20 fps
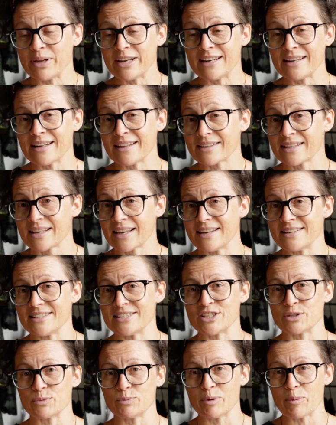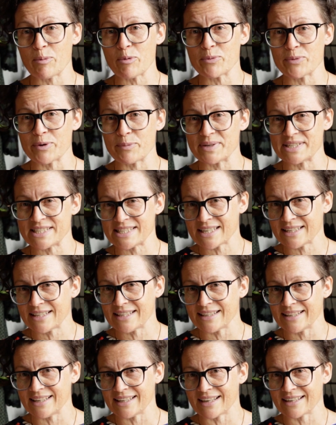But in other cases, and women were
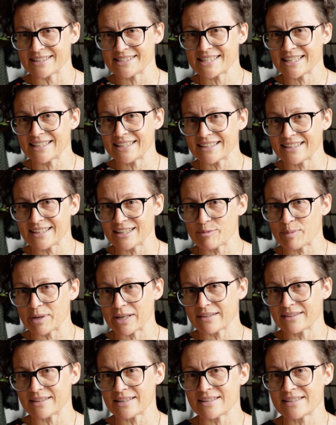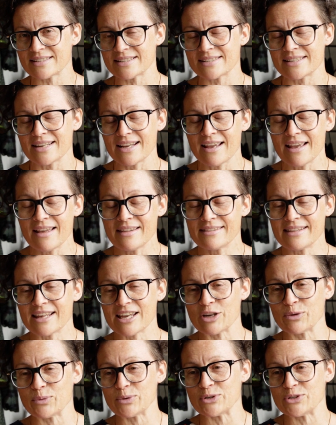particularly articulate about this,
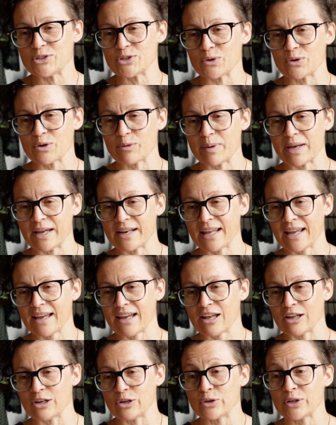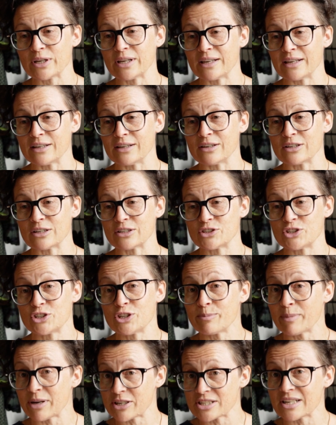they would talk about how looking
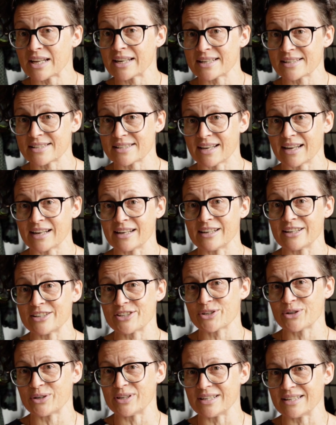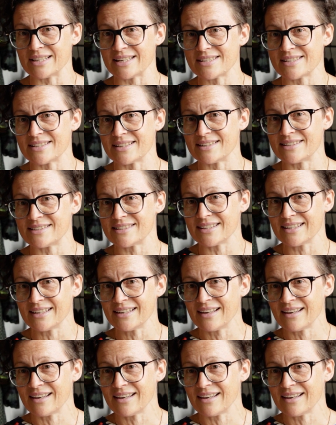too much like a cyclist could elicit